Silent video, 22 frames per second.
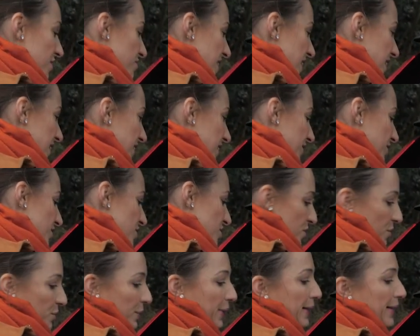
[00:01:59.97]
around
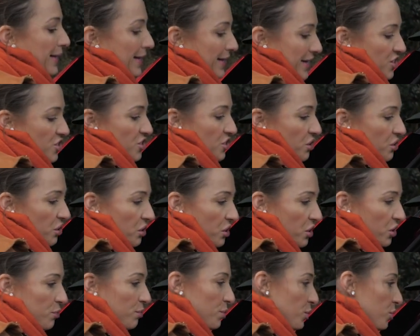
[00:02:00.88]
the weekly
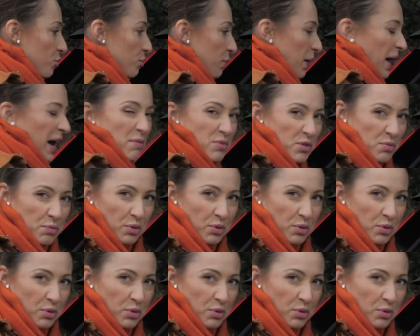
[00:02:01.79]
shop or perhaps a